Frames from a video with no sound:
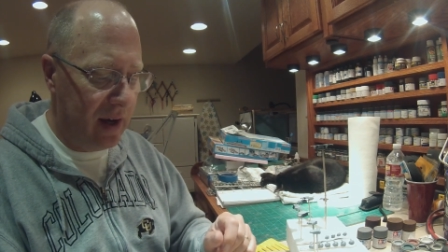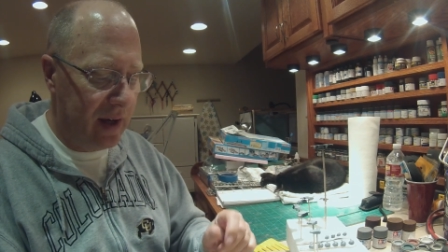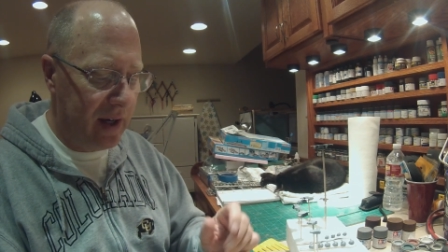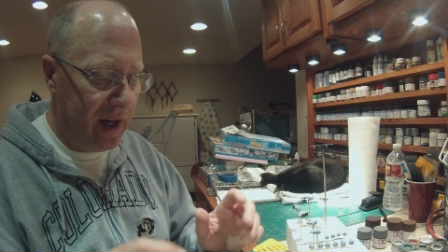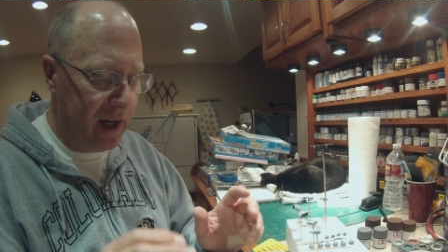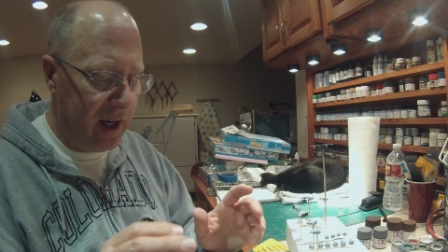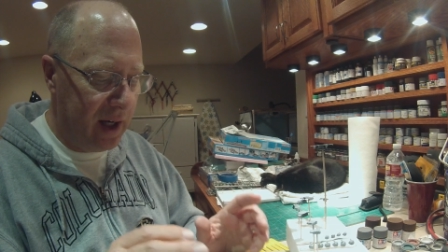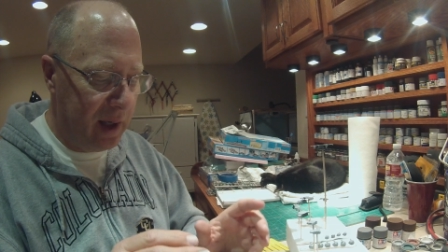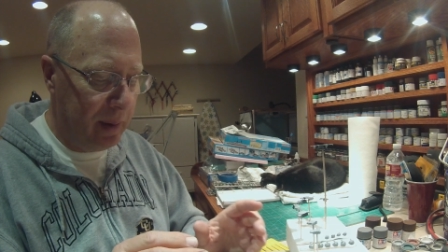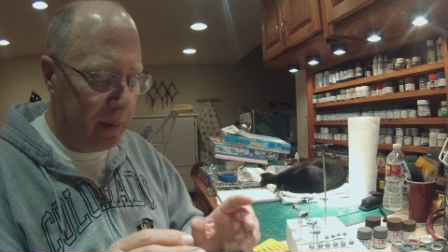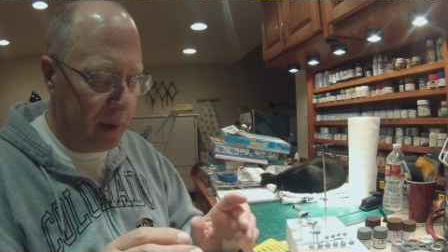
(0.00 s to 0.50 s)

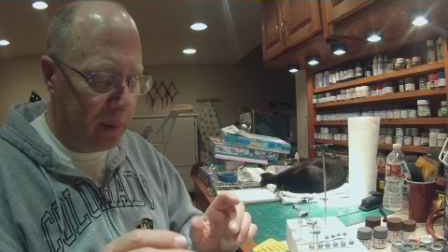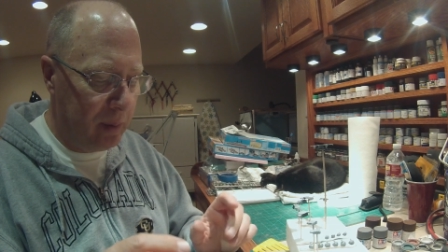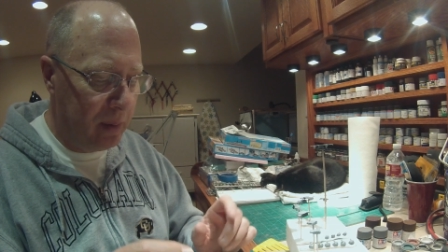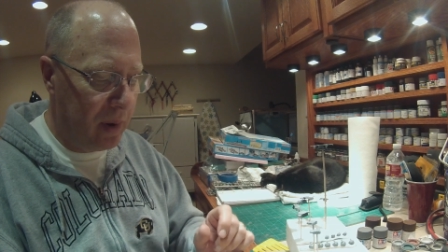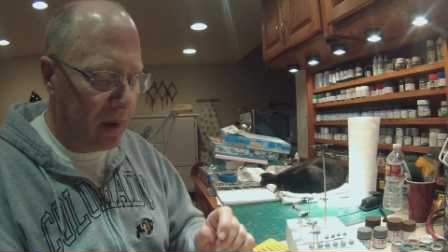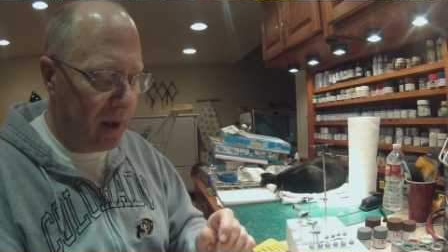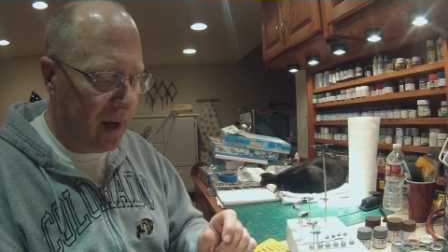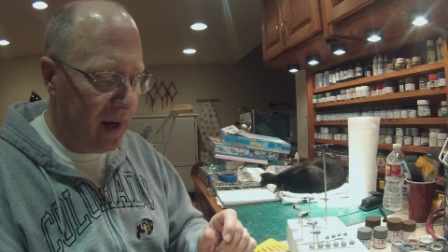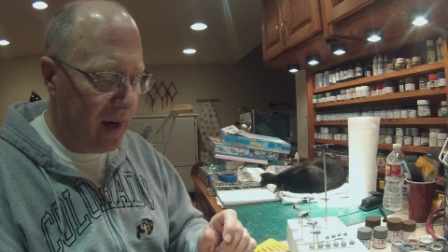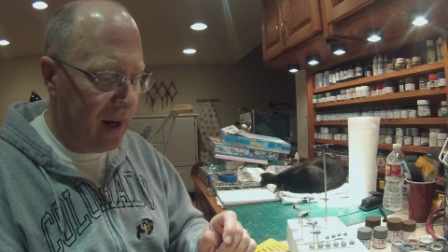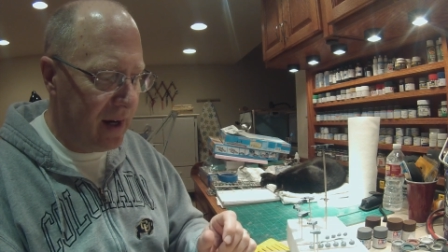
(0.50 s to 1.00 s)
getting them in
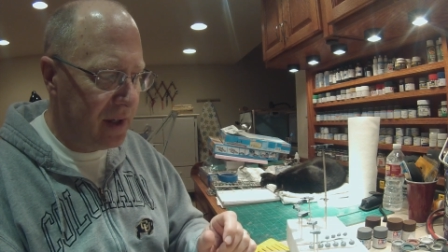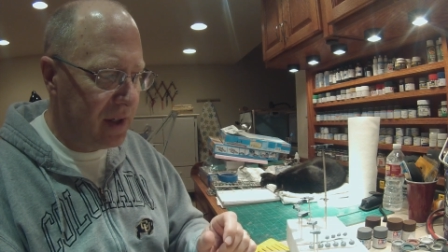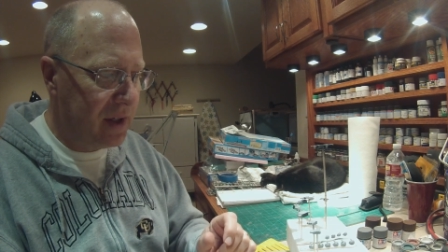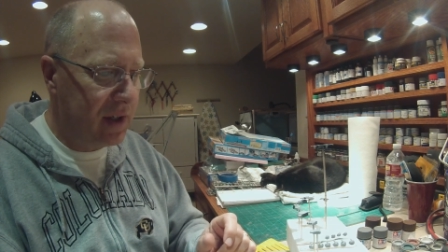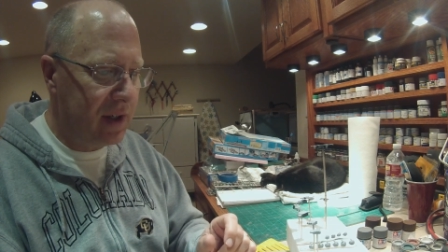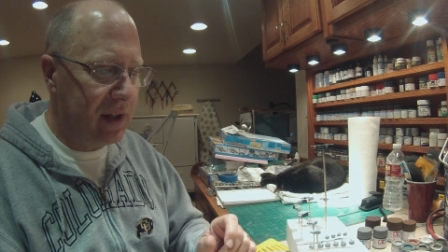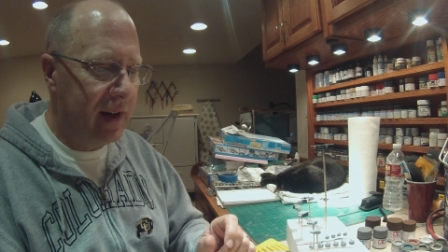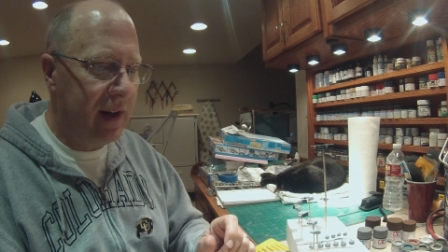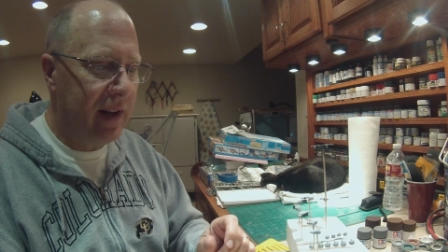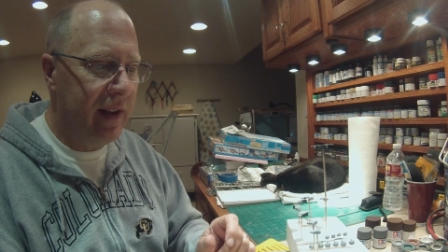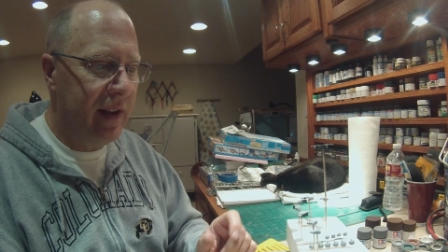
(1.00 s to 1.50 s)

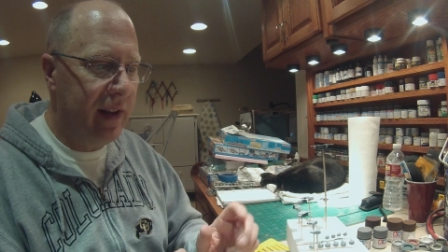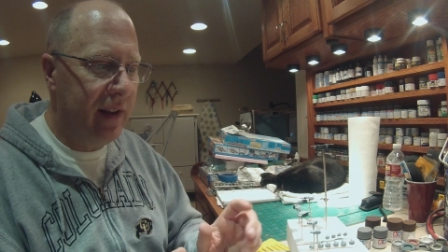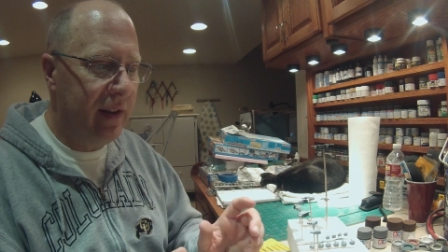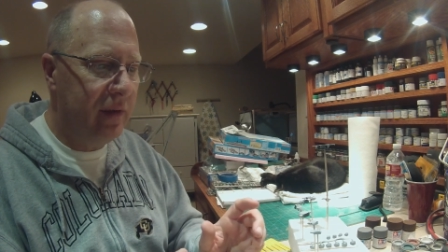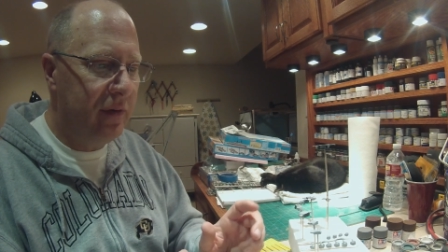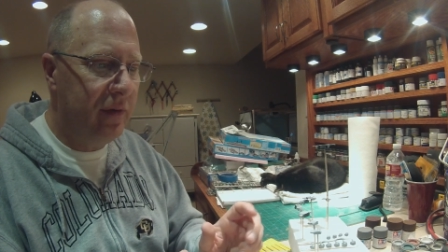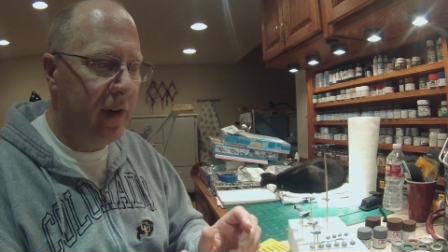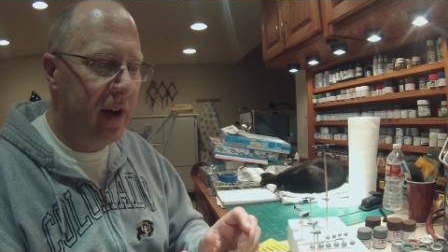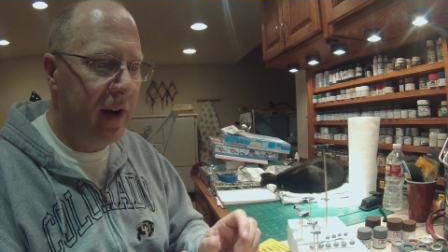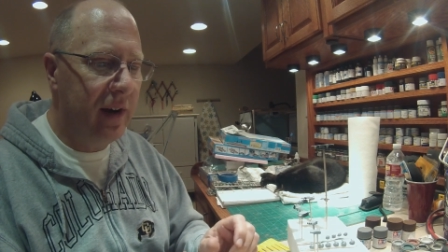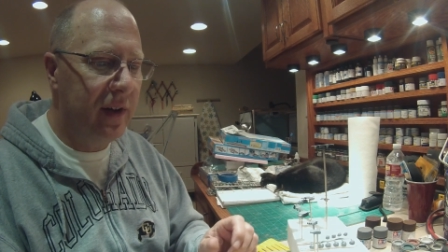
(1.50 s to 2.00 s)
place, and then the
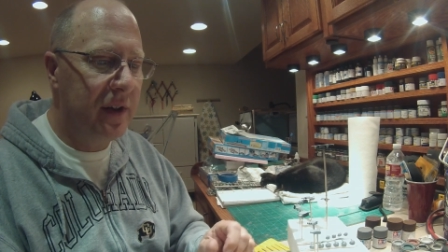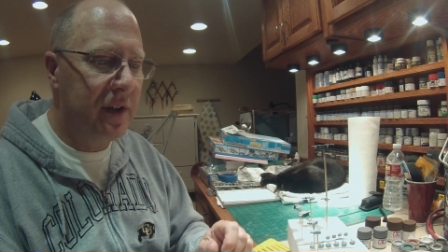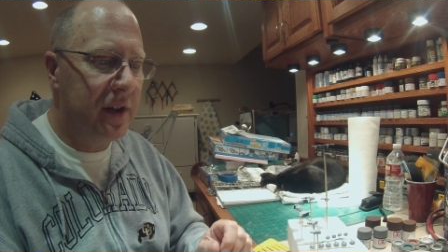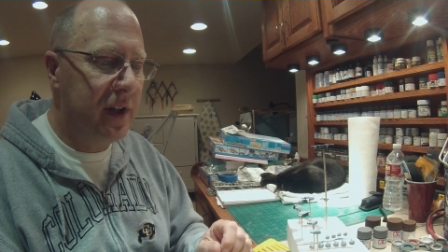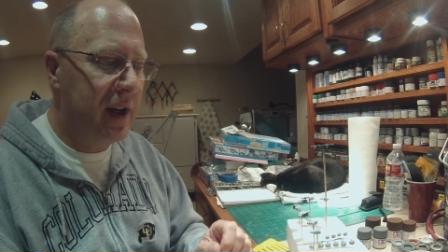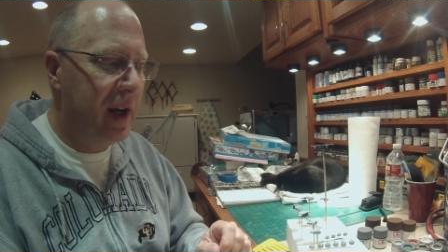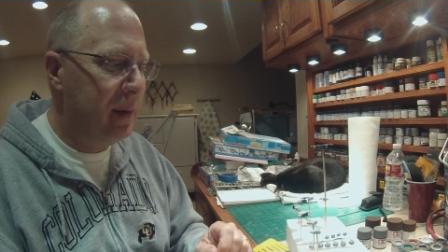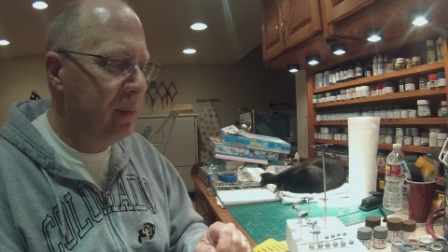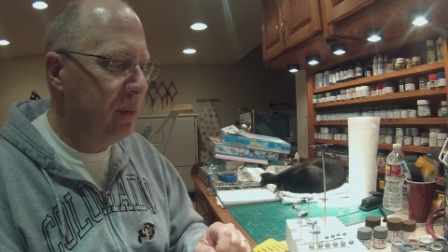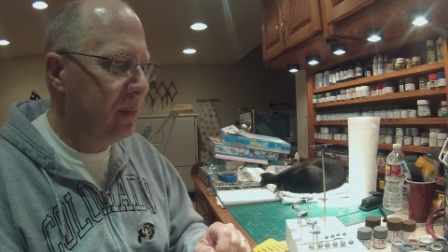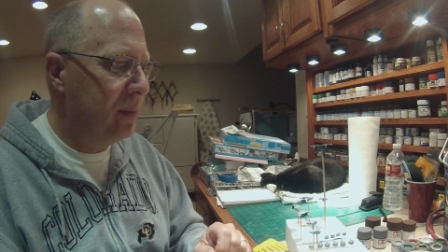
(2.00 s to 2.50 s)
final
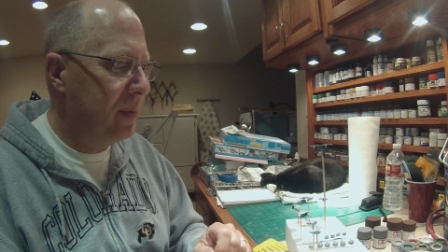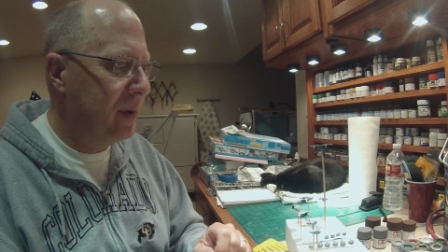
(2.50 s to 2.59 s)
step